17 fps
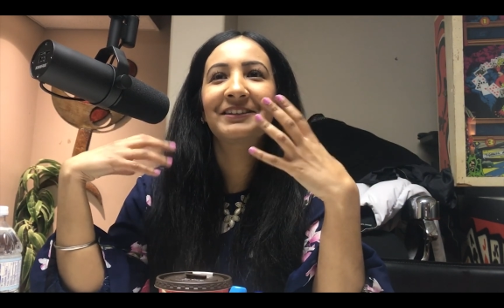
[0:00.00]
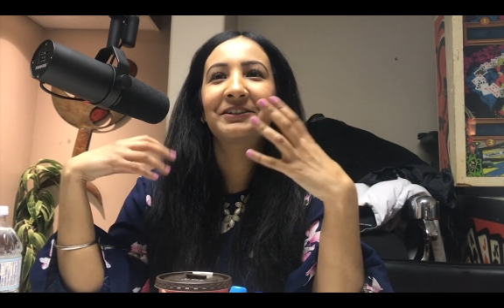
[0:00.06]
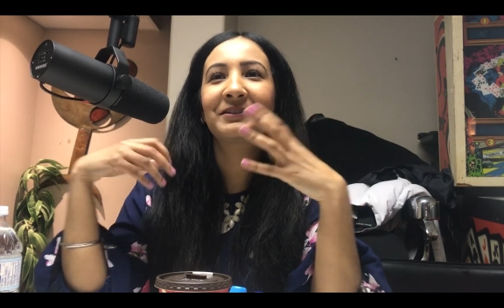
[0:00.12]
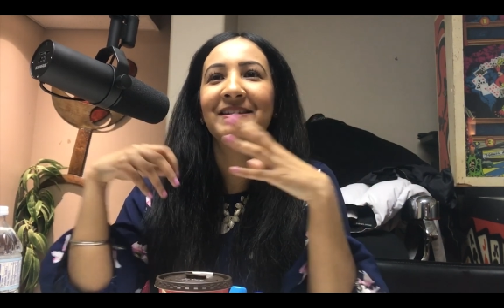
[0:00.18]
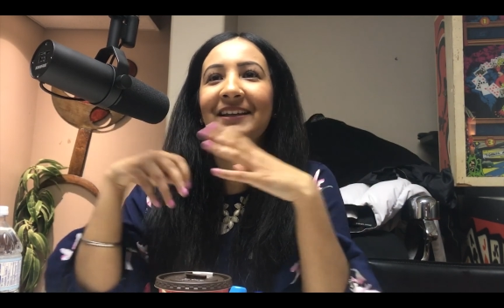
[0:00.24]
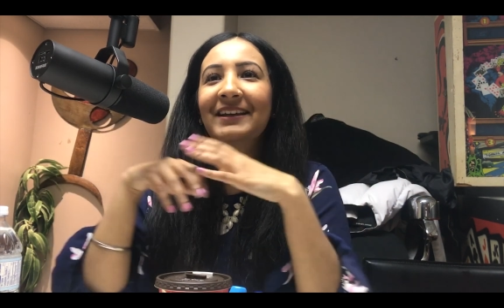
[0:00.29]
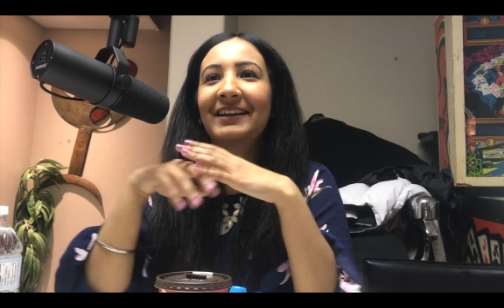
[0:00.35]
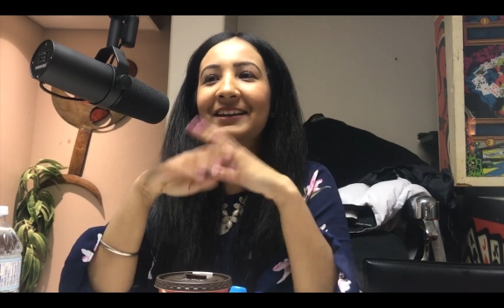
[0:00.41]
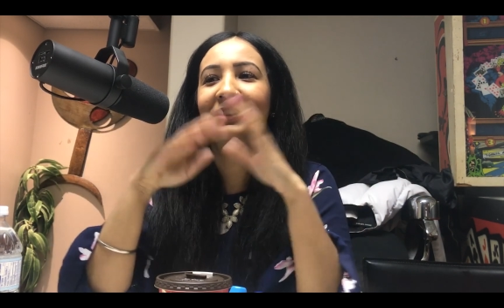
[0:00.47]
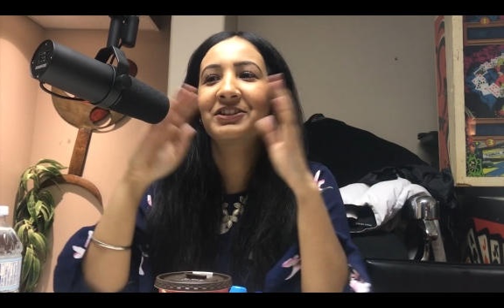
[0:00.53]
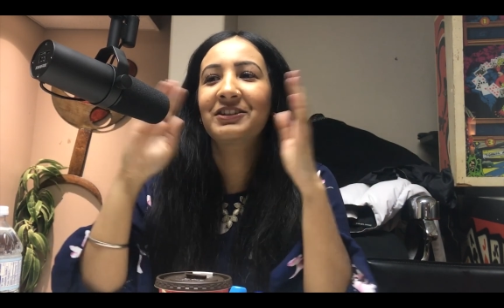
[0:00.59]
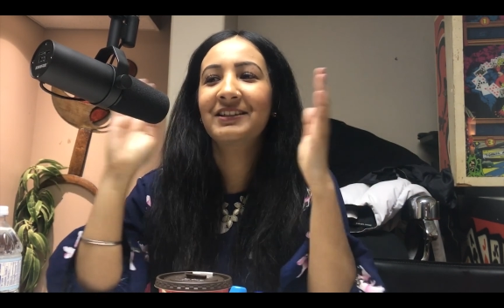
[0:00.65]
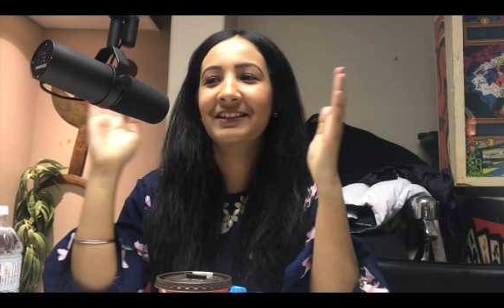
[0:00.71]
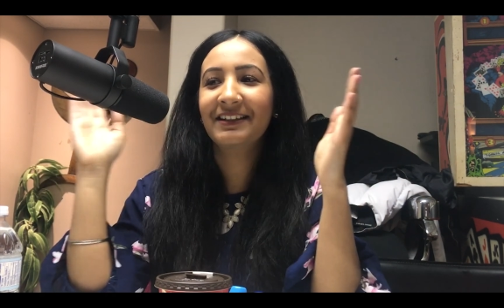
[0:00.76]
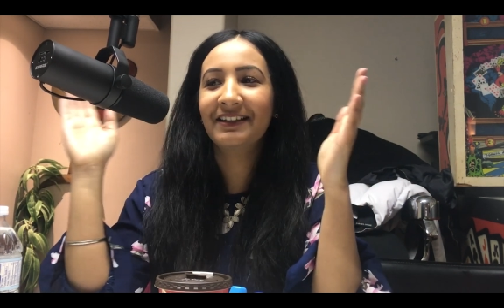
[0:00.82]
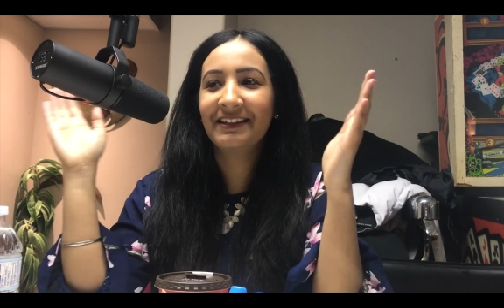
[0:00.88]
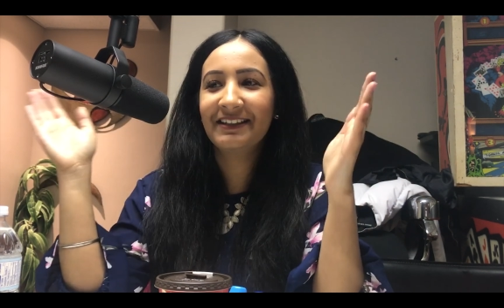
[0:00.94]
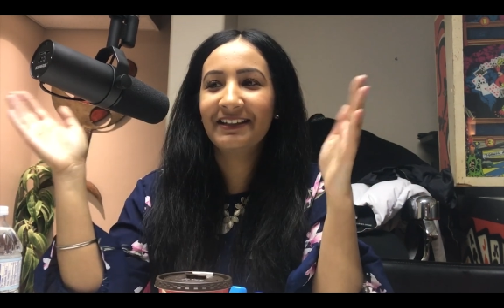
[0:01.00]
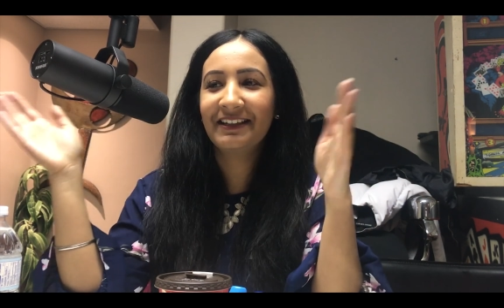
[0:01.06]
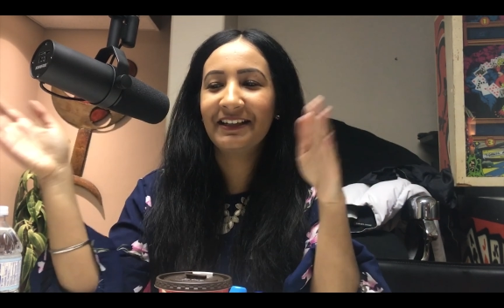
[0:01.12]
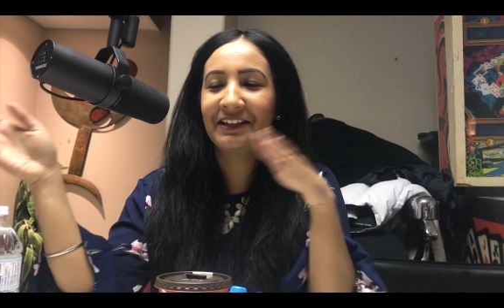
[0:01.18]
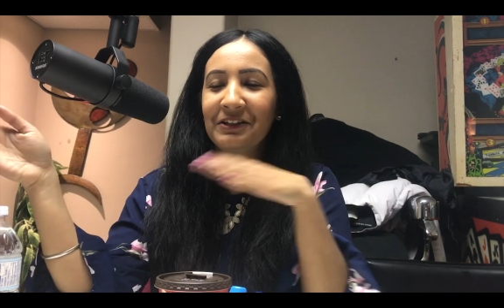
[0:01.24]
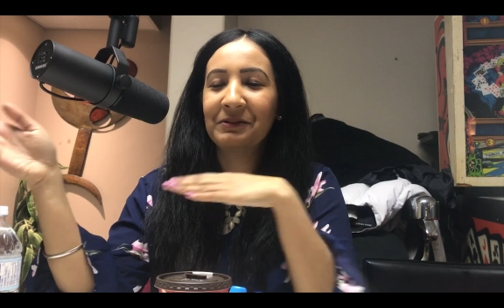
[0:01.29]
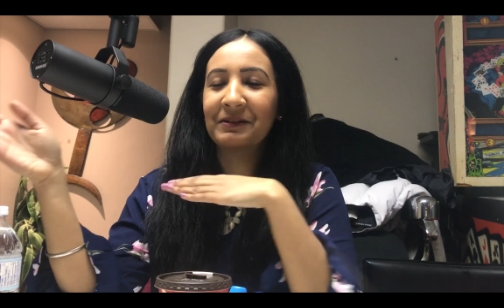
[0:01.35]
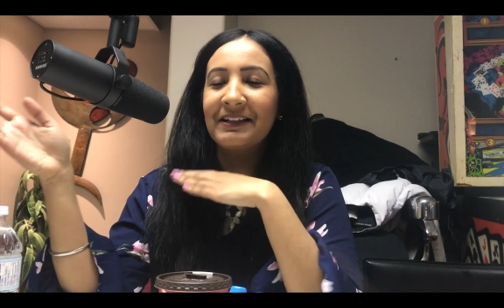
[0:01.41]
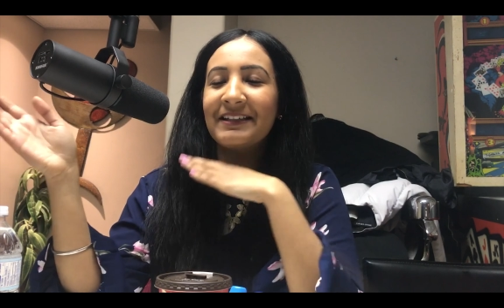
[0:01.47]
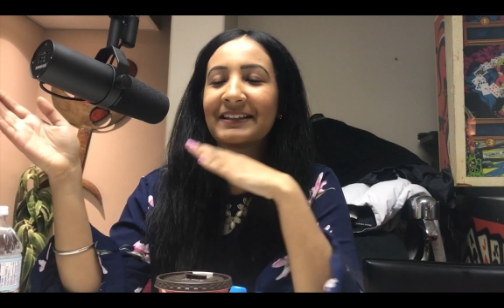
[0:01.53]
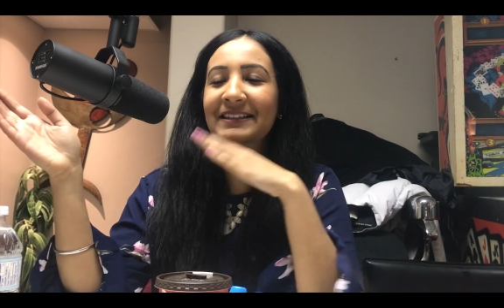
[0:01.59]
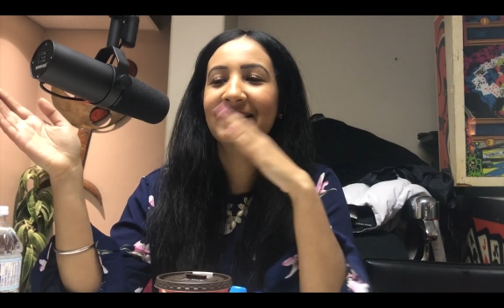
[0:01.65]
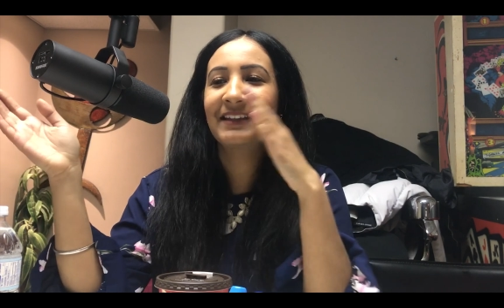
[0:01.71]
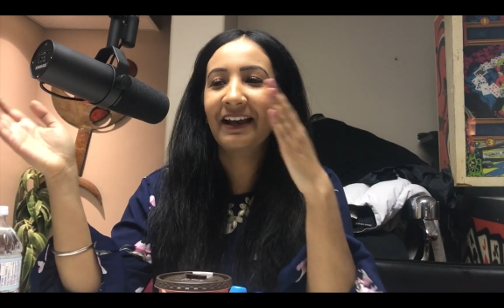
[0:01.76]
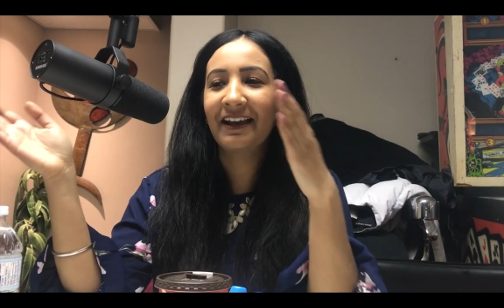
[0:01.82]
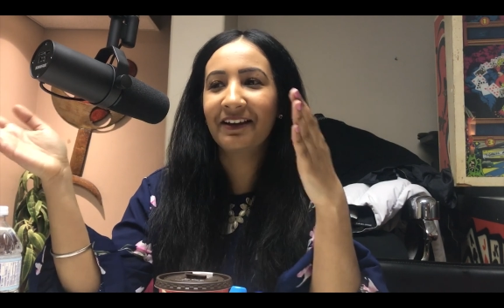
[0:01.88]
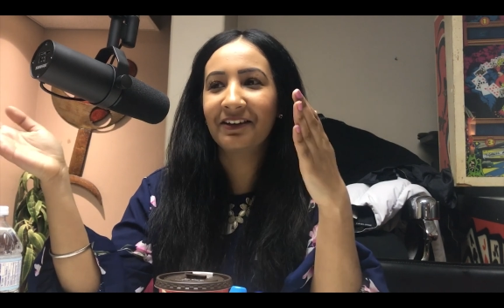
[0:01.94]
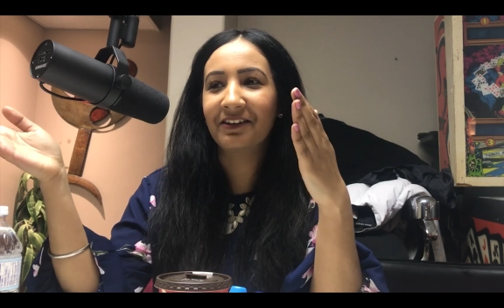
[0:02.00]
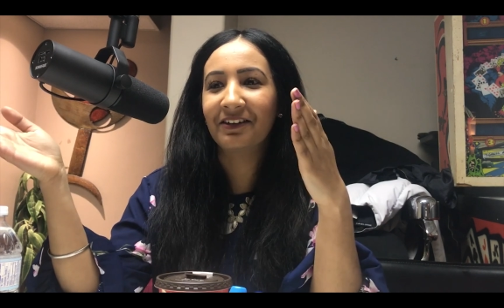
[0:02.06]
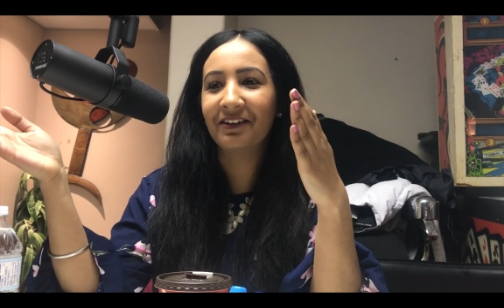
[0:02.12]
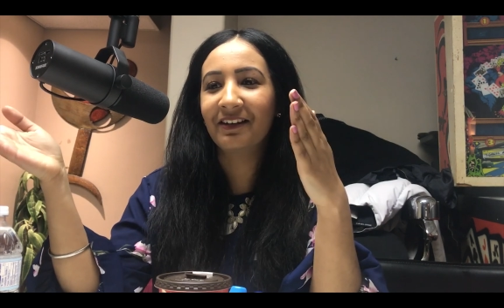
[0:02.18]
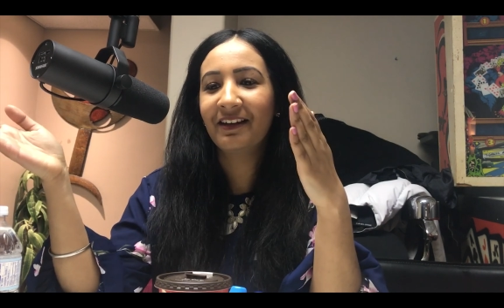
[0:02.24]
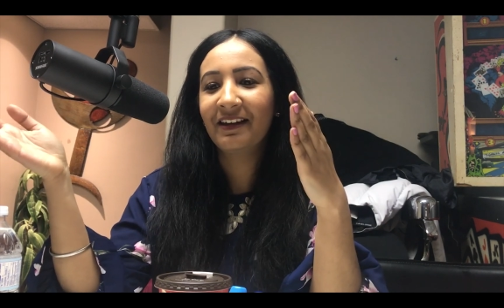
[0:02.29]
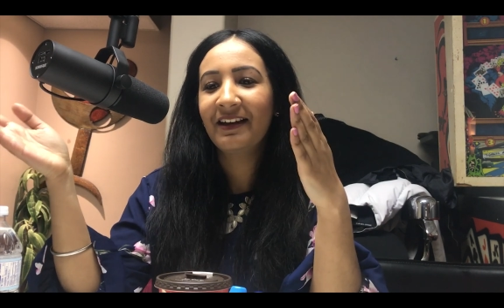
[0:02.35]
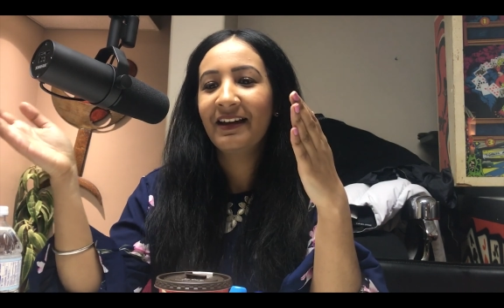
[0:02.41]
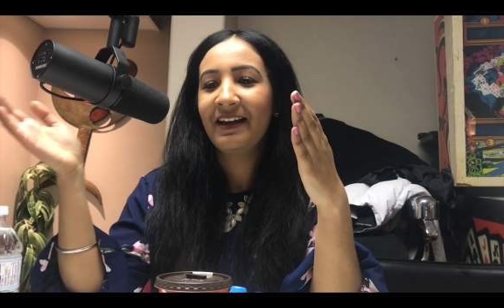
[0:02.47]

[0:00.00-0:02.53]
So it's like, it's just a continuous cycle.